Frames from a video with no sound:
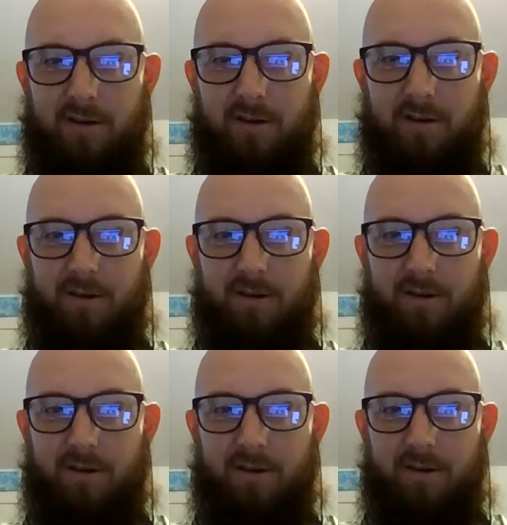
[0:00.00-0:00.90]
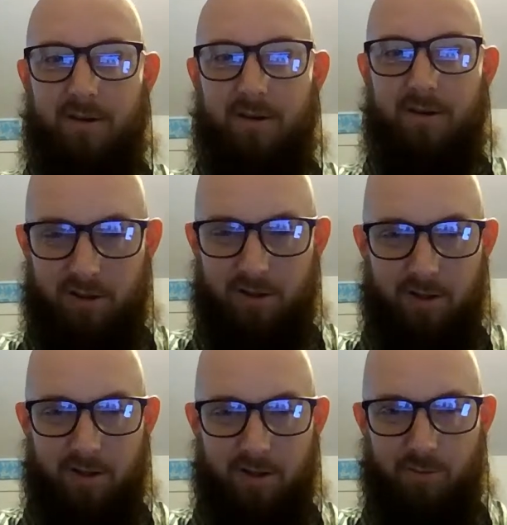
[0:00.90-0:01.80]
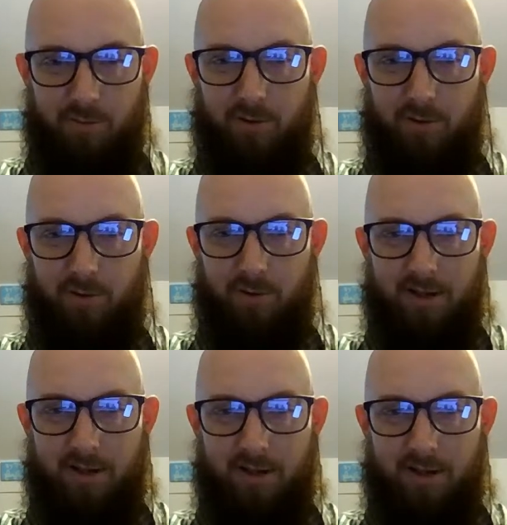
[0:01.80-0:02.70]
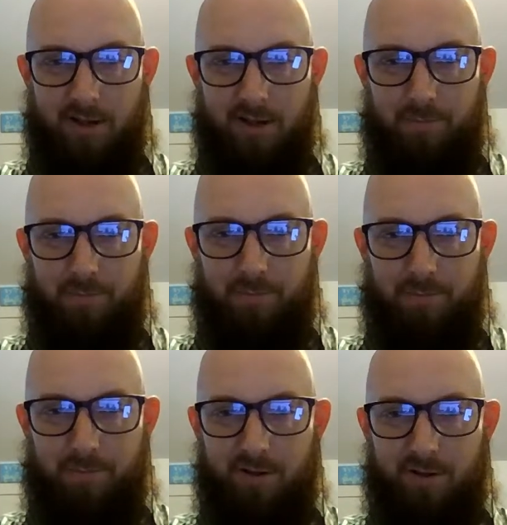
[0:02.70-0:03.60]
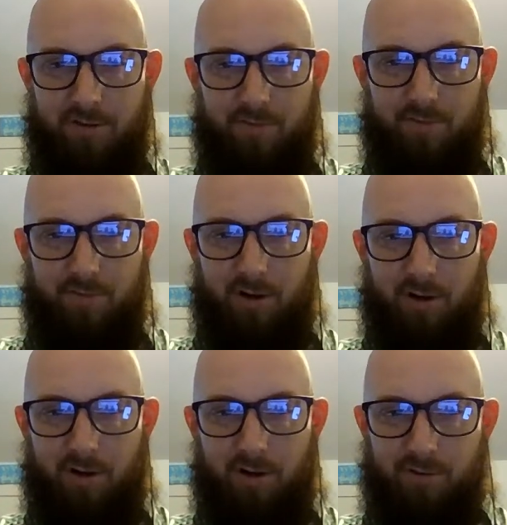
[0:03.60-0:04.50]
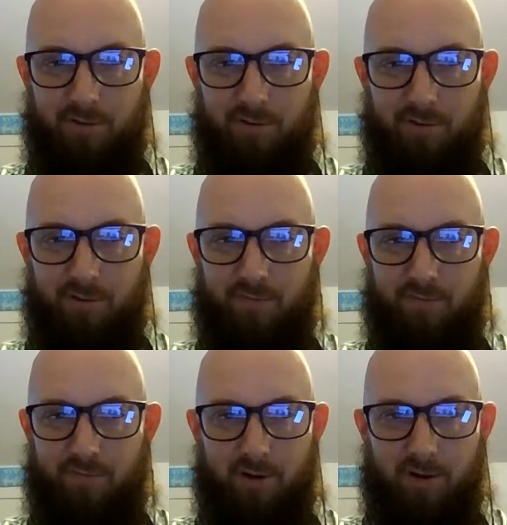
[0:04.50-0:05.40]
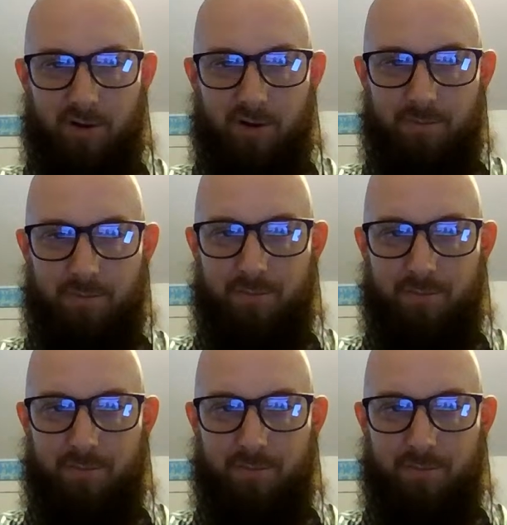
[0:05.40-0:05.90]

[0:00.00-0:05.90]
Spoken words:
obviously he wouldn't get billions of dollars from,